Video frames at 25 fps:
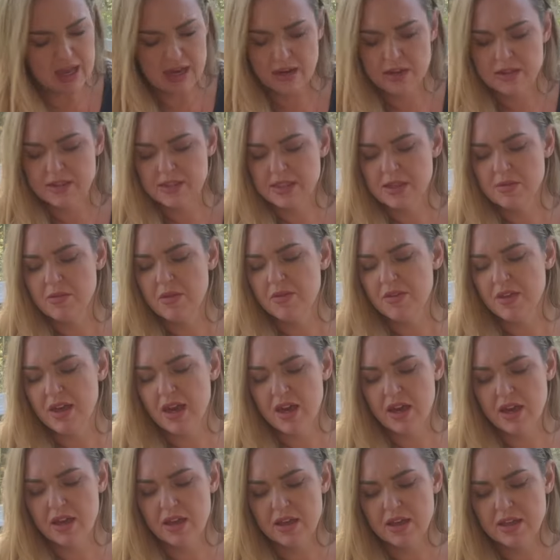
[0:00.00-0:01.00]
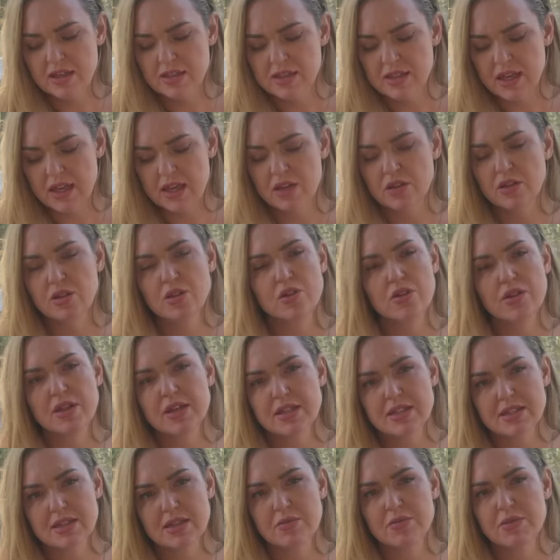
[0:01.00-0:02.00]
some of that is like
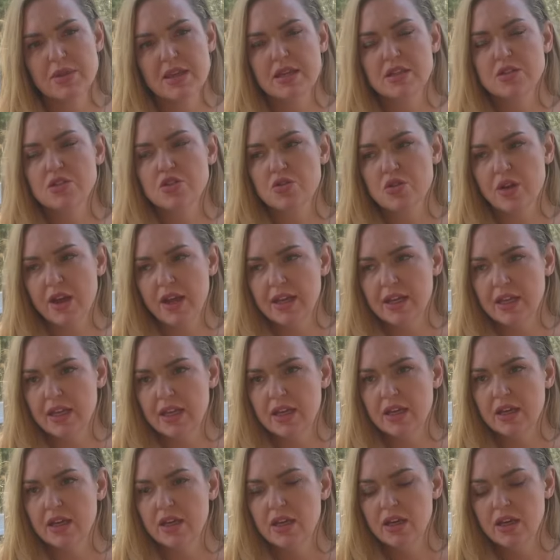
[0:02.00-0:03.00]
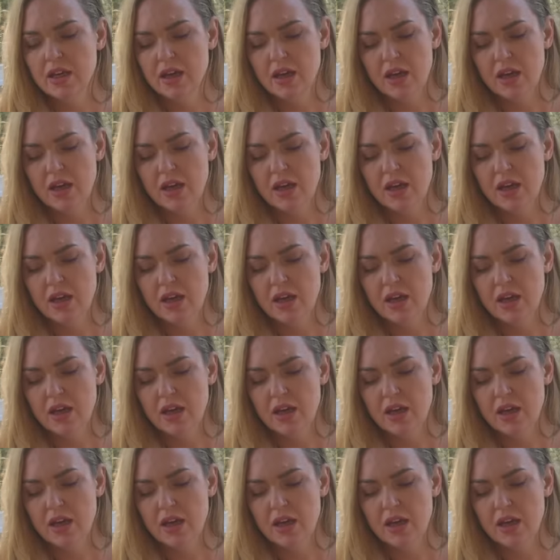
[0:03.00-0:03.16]
learning something, training,